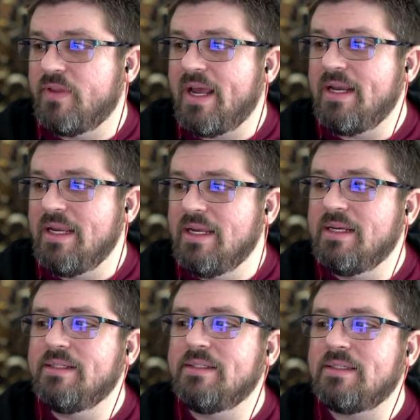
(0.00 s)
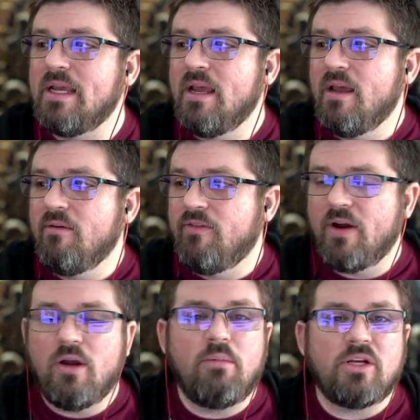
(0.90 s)
That is
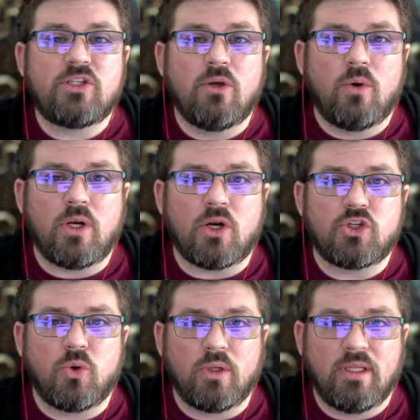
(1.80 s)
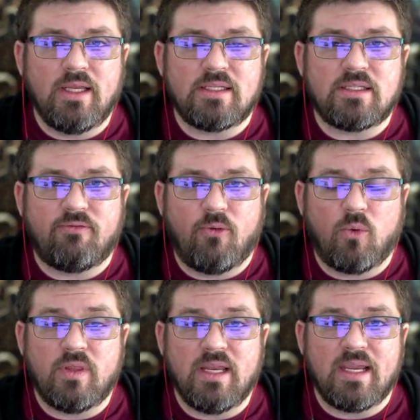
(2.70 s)
very much so on our short list
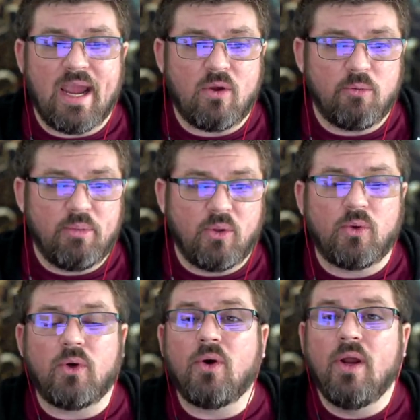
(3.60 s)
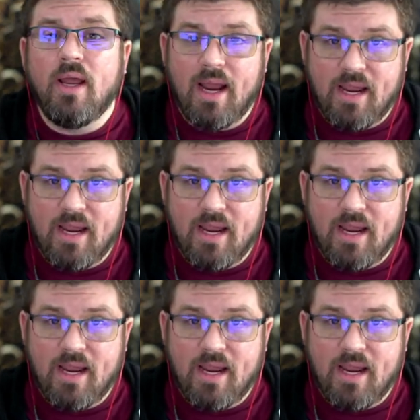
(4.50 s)
for the encounter builder,